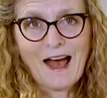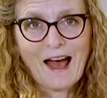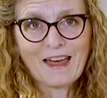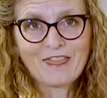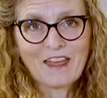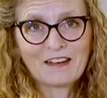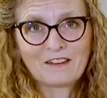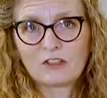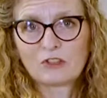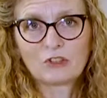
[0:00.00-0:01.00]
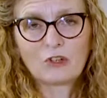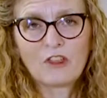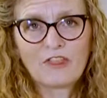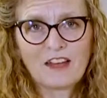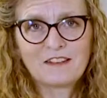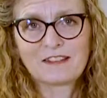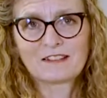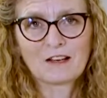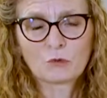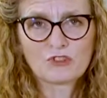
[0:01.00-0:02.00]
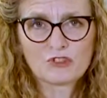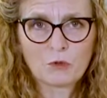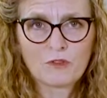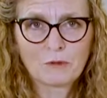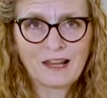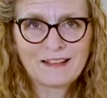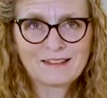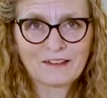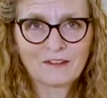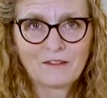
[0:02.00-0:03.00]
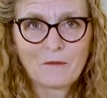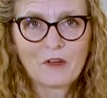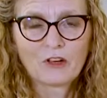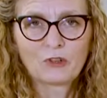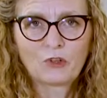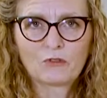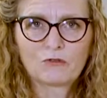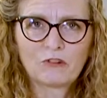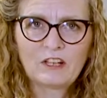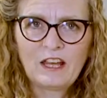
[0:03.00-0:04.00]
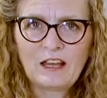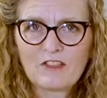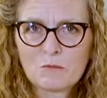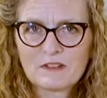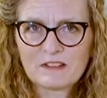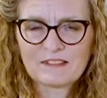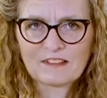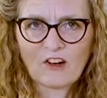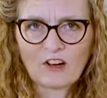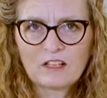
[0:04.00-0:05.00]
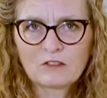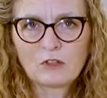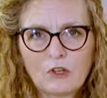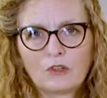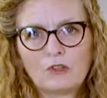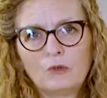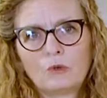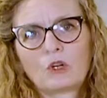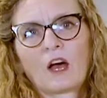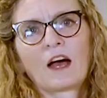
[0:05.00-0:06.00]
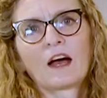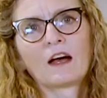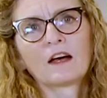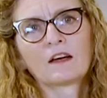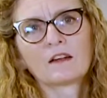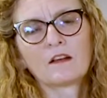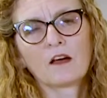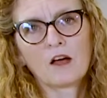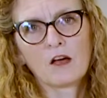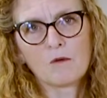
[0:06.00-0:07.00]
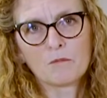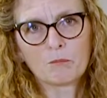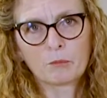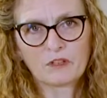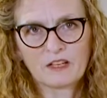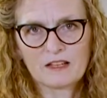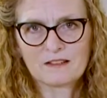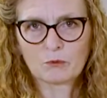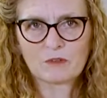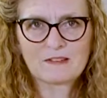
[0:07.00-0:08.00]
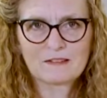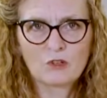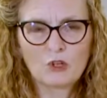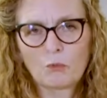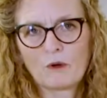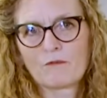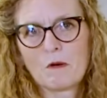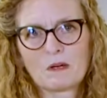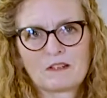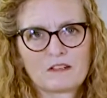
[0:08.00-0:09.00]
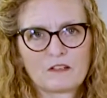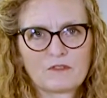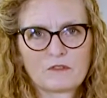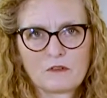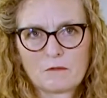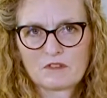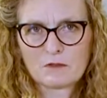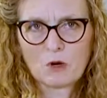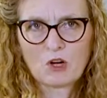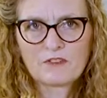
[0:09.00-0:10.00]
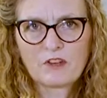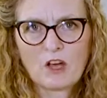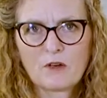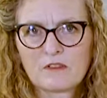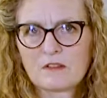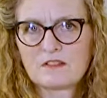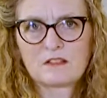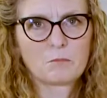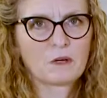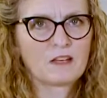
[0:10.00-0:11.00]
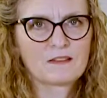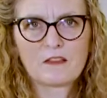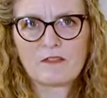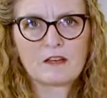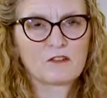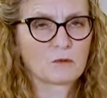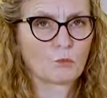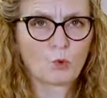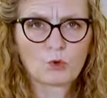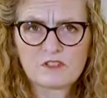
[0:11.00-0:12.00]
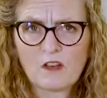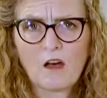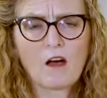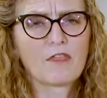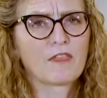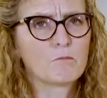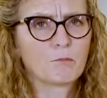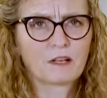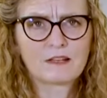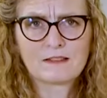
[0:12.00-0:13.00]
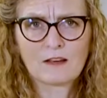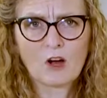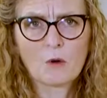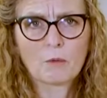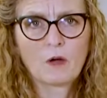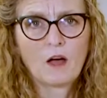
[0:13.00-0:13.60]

And then you can then decide what to do with them later. You can reheat them as a side. You can put it into a soup with maybe a tin of tomatoes and a tin of beans and then some water, and then blitz it up